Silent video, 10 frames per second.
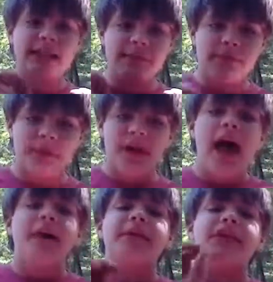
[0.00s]
simple,
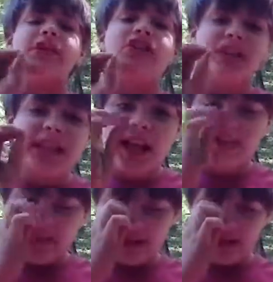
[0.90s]
but you just have
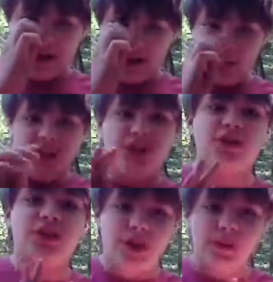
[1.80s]
to know what you're
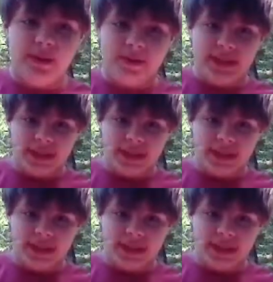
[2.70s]
doing with the